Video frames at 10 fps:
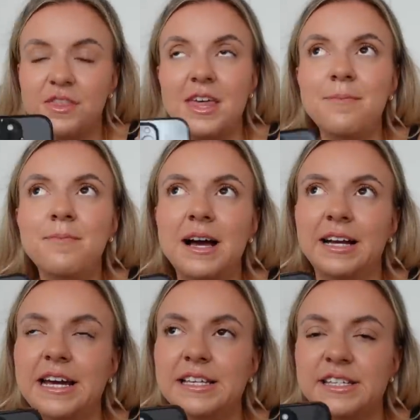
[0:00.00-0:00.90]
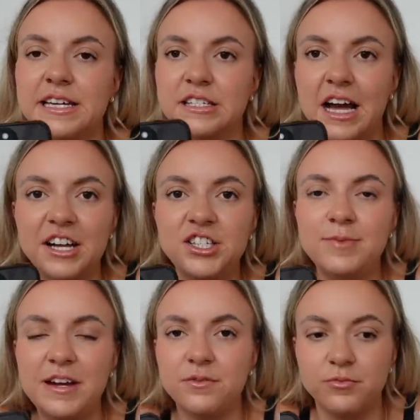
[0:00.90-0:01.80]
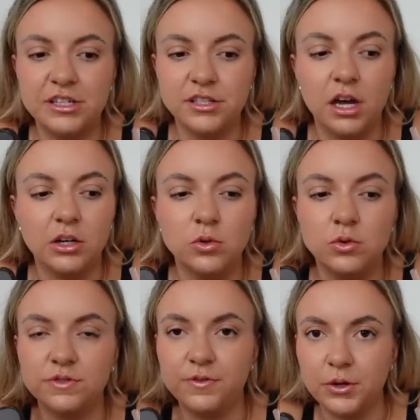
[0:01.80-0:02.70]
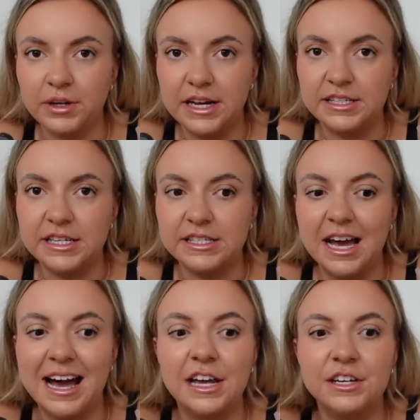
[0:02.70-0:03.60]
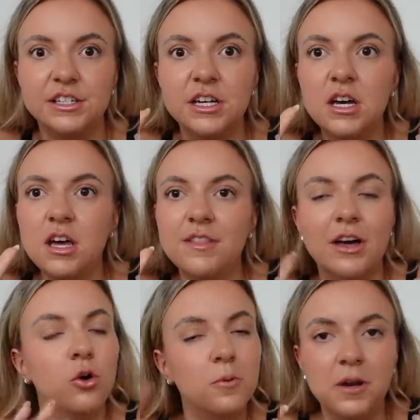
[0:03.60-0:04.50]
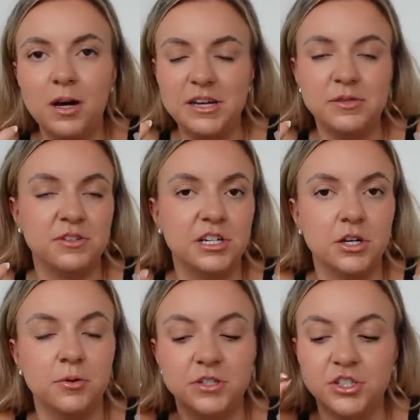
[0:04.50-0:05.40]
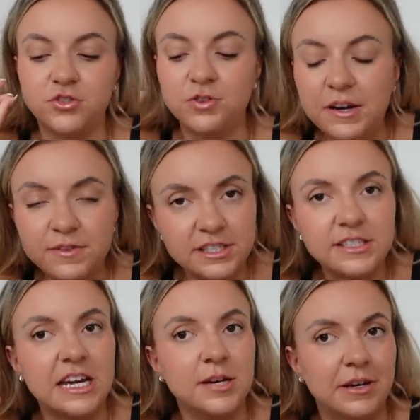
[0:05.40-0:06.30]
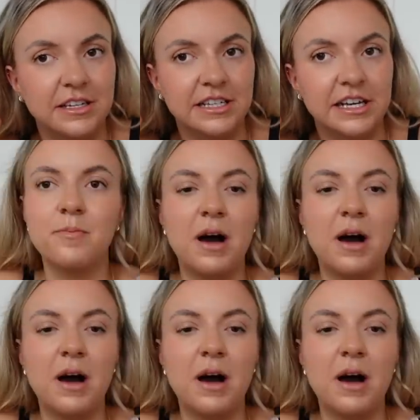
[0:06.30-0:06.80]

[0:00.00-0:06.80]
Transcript: The impact cases are actually made from recycled phone cases and they're all plant-based material, which is great for sustainability.